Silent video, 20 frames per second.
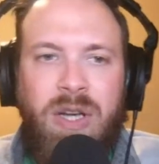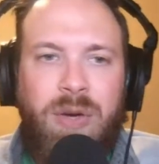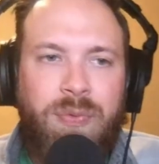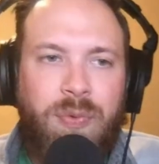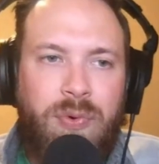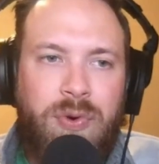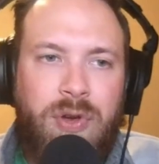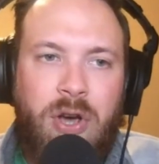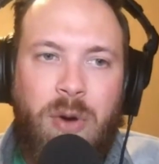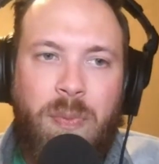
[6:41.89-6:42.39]

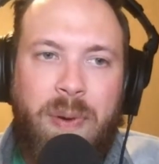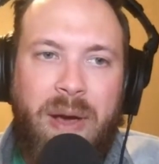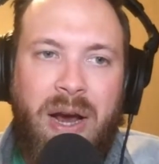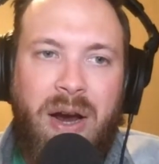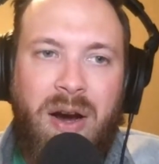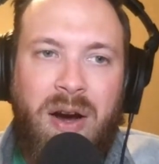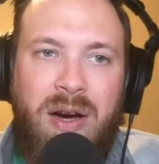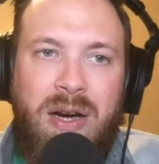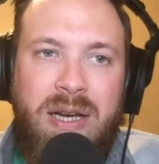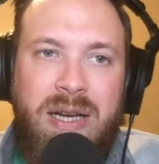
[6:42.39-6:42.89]
Rudy
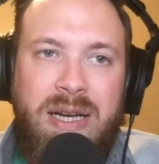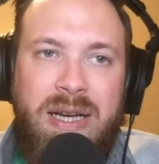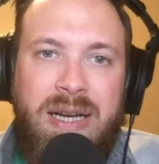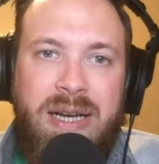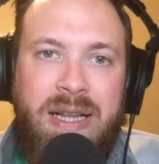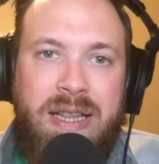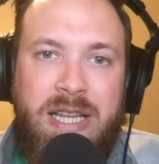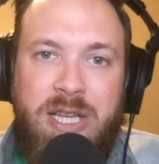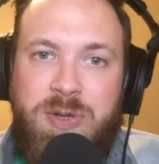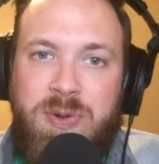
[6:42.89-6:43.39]
Gobert,
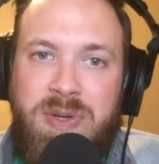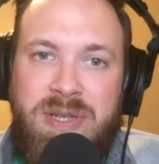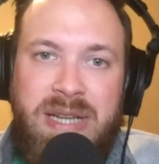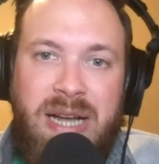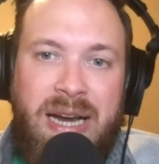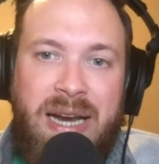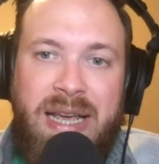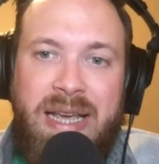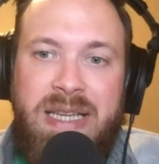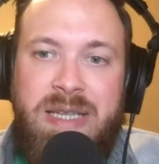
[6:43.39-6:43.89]
this was
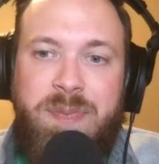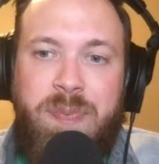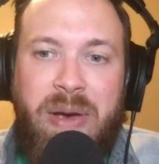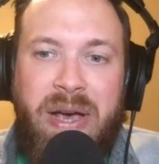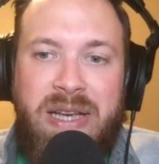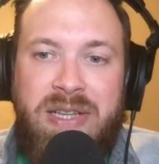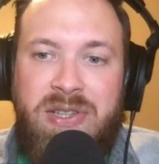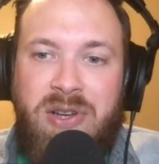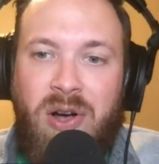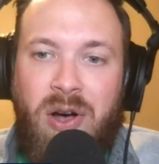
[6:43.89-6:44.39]
not his
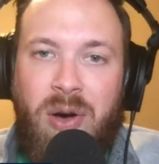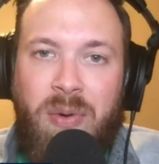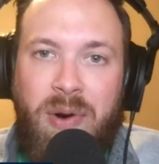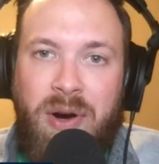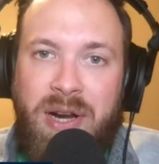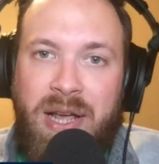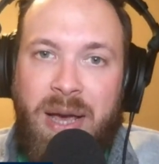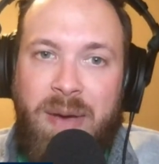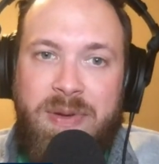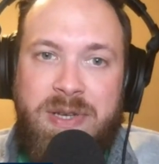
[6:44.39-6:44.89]
best
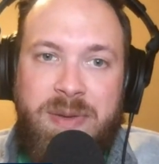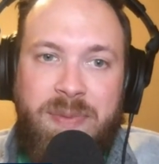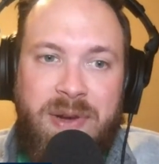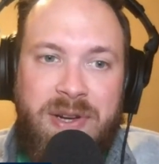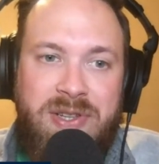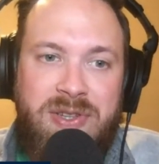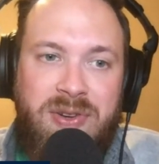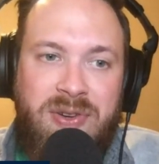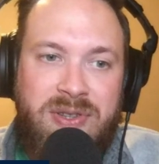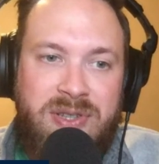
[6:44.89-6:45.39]
all-around game as a
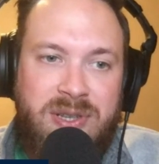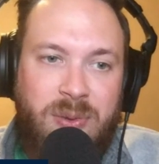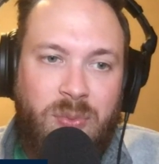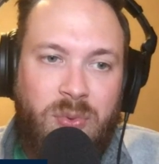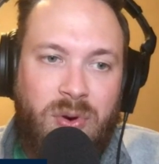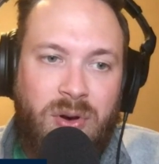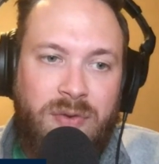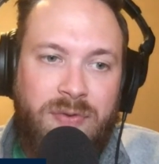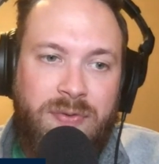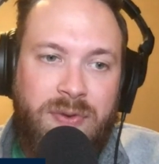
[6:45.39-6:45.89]
Minnesota
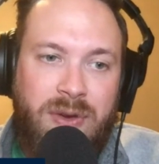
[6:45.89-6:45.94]
Timberwolf.